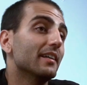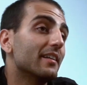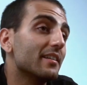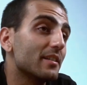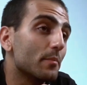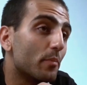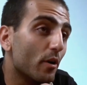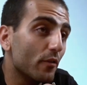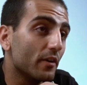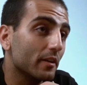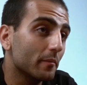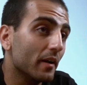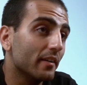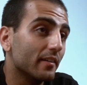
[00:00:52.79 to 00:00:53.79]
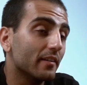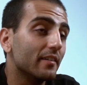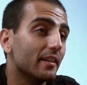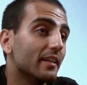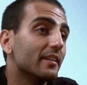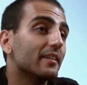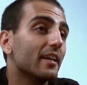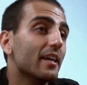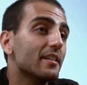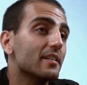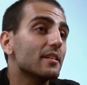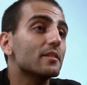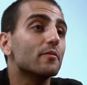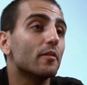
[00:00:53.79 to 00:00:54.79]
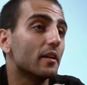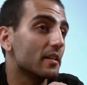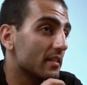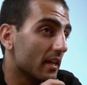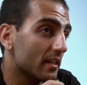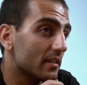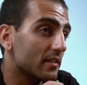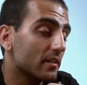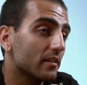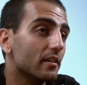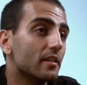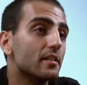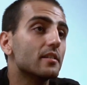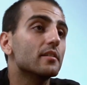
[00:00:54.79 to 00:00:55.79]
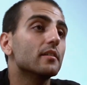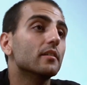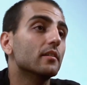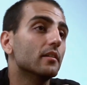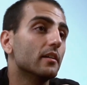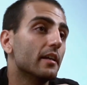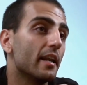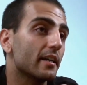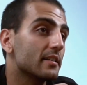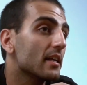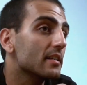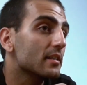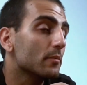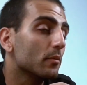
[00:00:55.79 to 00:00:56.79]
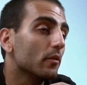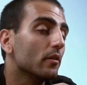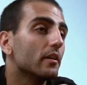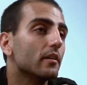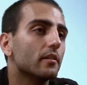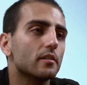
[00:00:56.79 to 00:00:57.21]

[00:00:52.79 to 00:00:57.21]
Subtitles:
It is a perfect method in cases where a sensor is inaccessible,